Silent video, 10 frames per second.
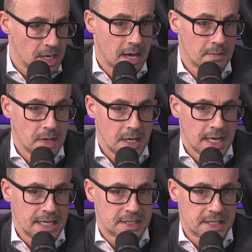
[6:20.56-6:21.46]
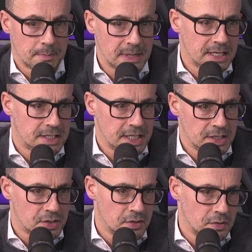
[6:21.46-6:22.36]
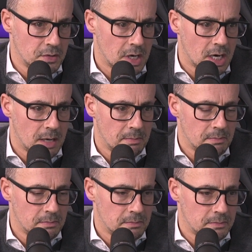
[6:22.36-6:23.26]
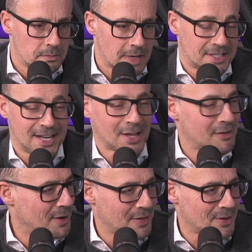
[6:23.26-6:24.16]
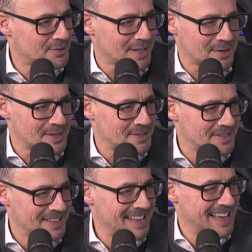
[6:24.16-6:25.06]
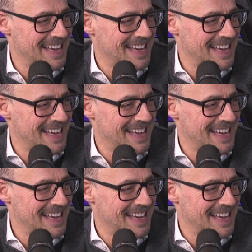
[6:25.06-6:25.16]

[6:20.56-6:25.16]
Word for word: Yeah, it's the ability to... Um, actually, I don't really know the answer to that question.